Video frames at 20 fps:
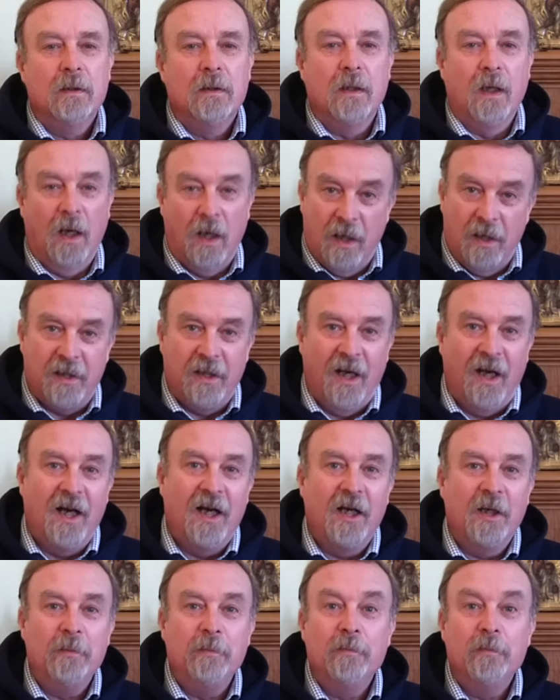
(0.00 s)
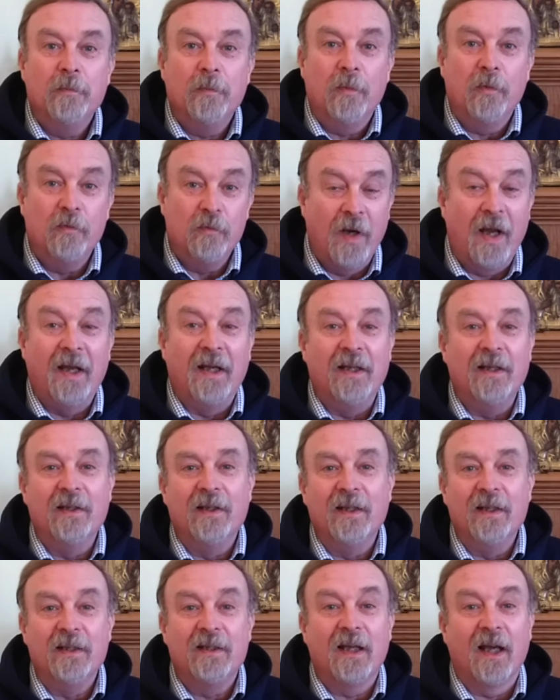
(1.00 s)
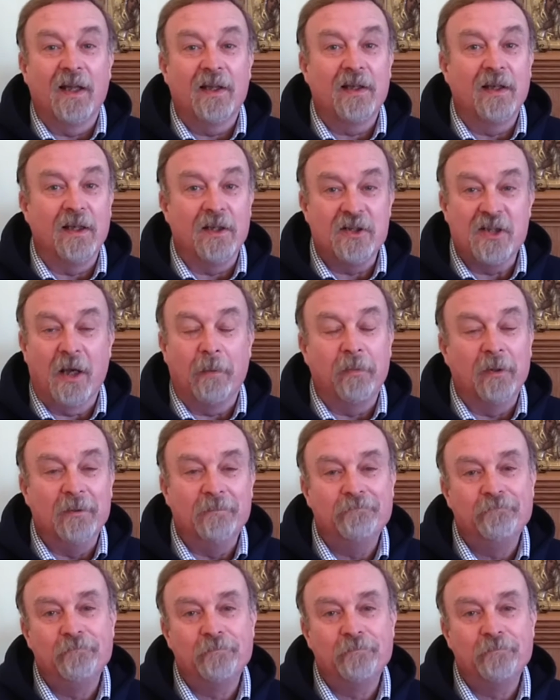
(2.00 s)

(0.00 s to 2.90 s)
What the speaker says: Hi, I'm Ray, the Catholic chaplain.